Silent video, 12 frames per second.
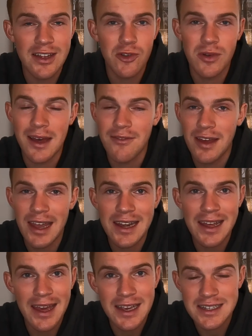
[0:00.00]
I don't want to have
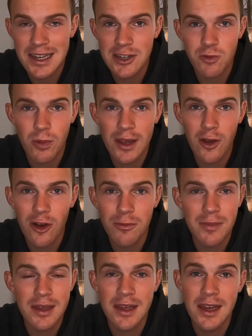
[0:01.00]
any excess weight
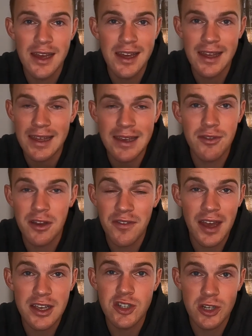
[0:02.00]
on me, even
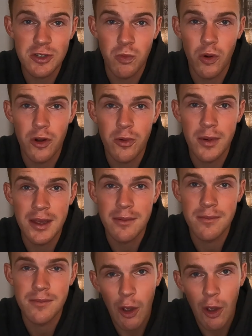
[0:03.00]
if it is just water weight.